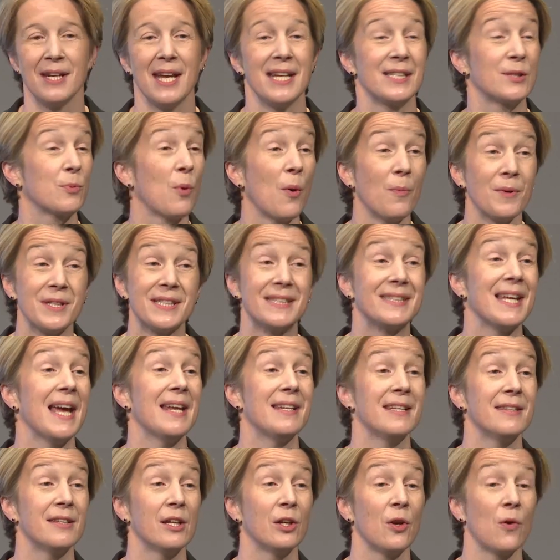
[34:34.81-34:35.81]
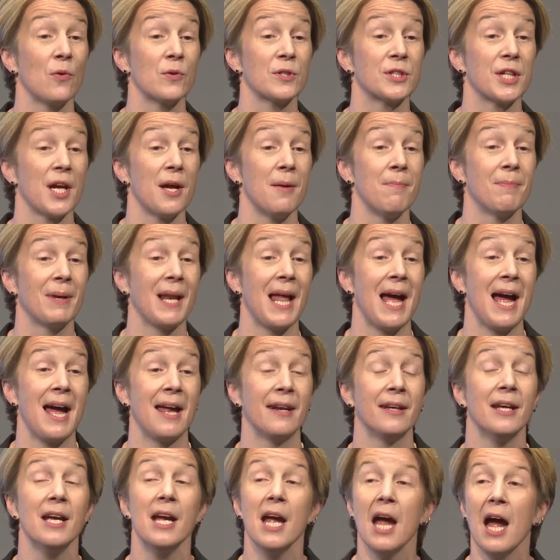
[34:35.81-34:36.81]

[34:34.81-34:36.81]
It's what we said in the long-term plan,